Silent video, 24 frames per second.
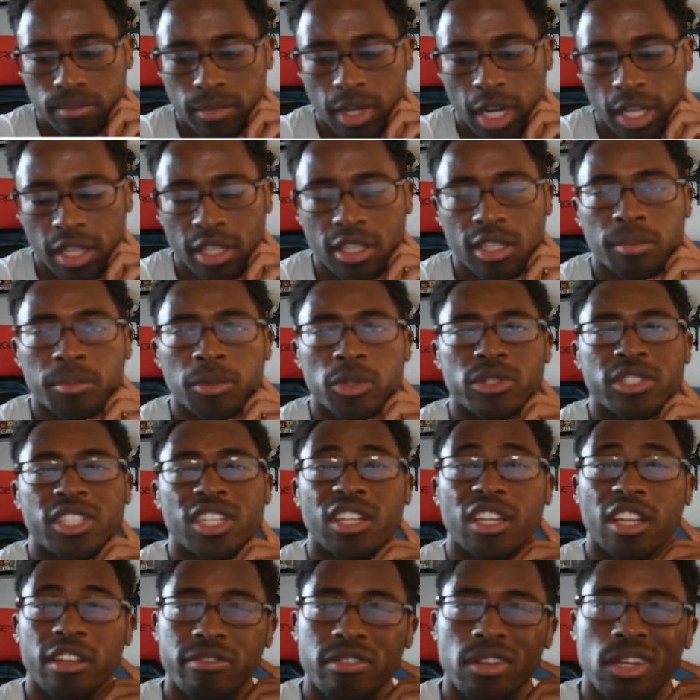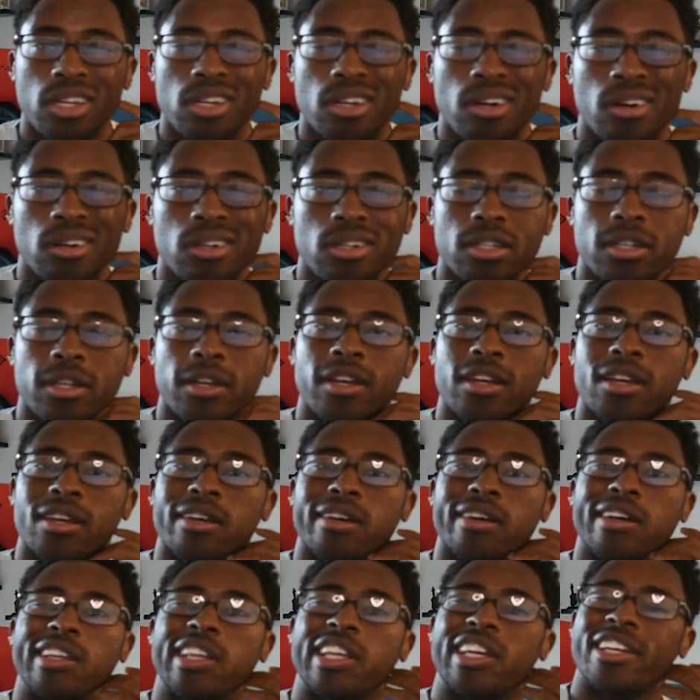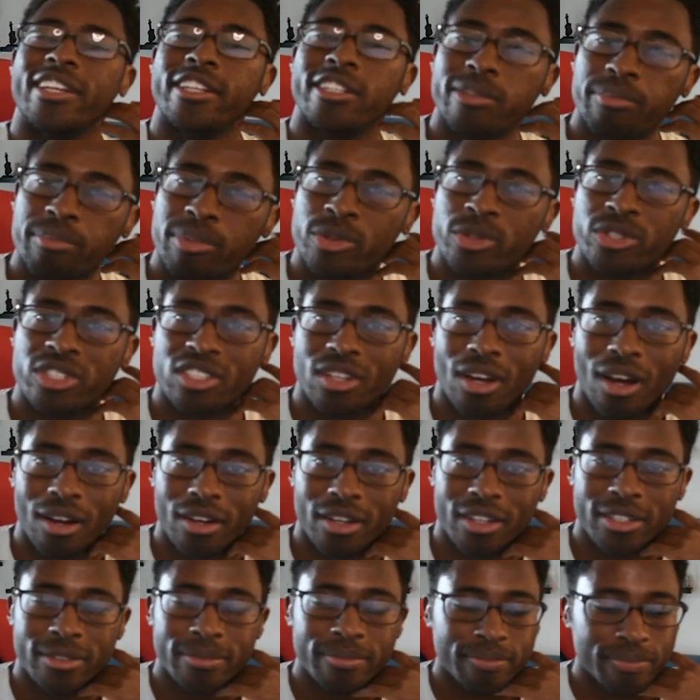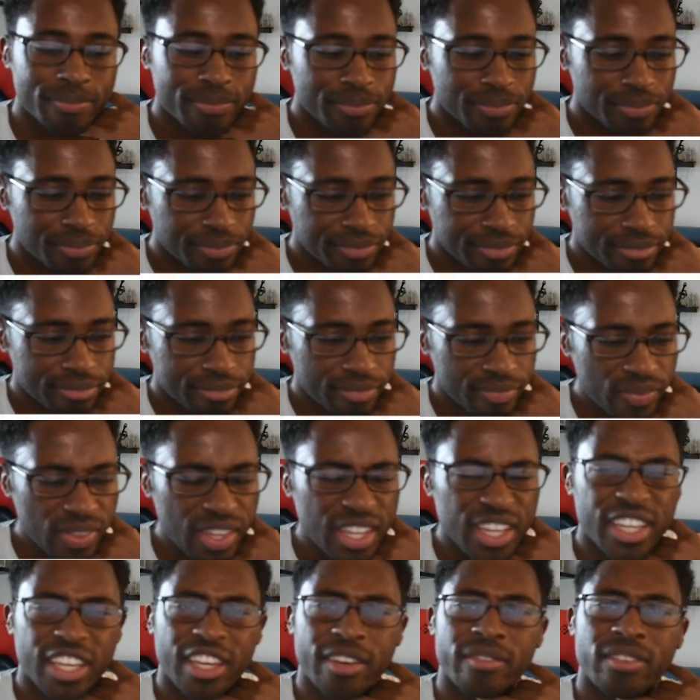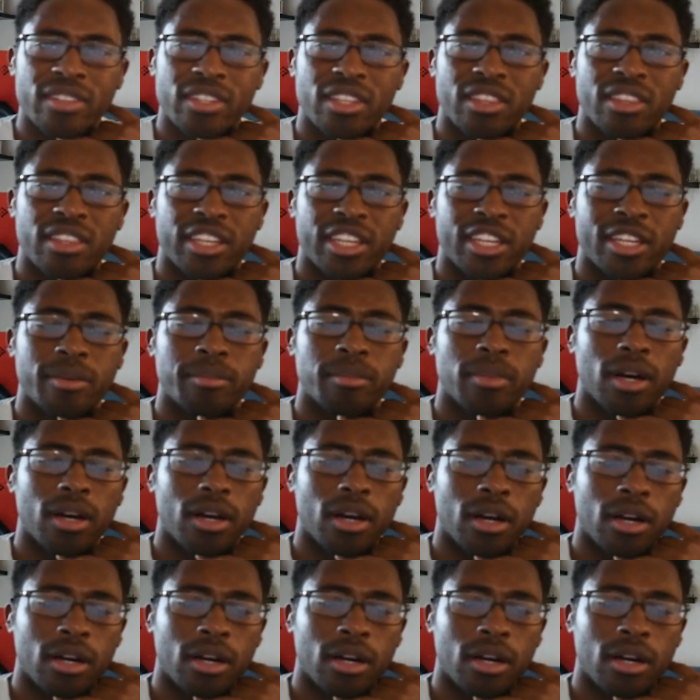I think the most significant arc in the East Blue Saga, given the theme,